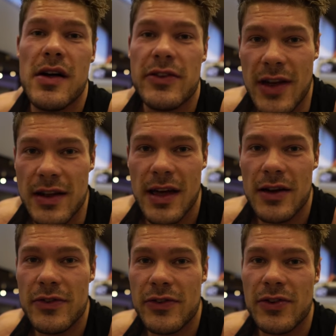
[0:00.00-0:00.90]
side
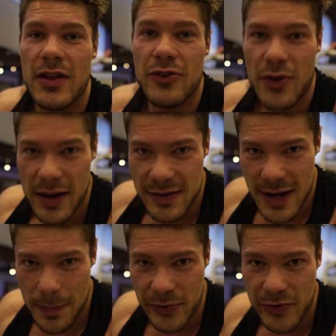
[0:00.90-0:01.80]
delts and
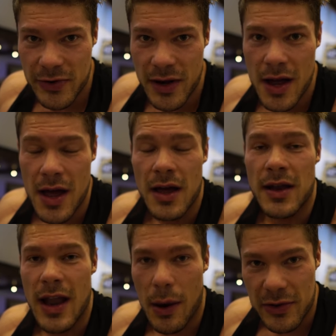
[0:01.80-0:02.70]
triceps.
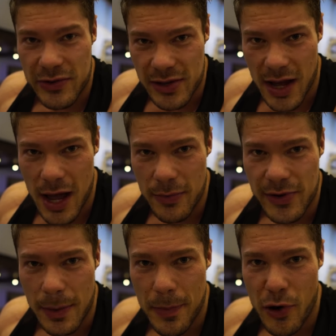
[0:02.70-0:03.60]
Now it's time
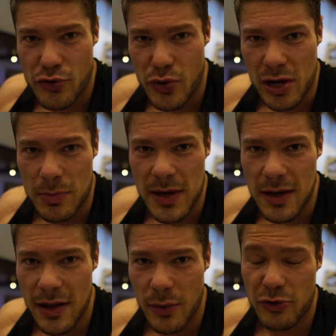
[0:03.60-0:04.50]
for the post-workout
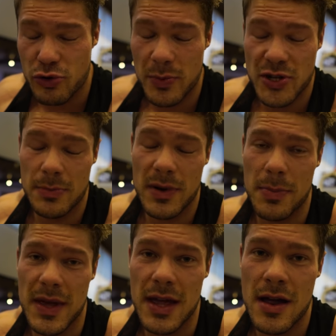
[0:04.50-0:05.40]
meal, which will simply
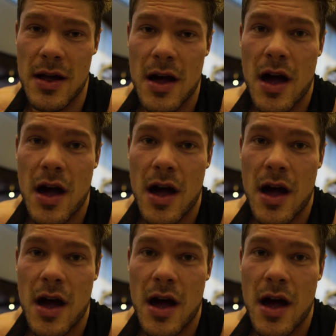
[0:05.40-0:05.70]
be